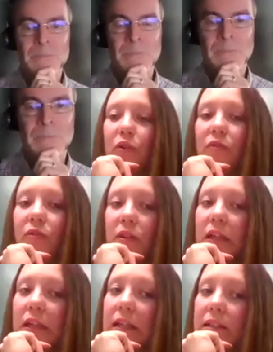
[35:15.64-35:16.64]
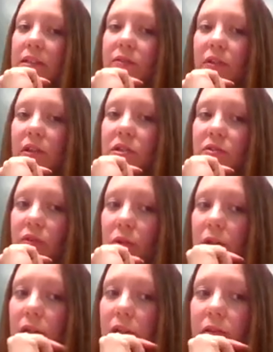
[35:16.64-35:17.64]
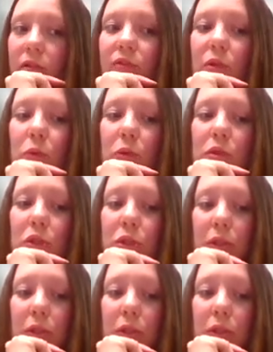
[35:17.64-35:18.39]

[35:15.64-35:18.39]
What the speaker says: So the other thing is the feature viewer. I don't know if you want to show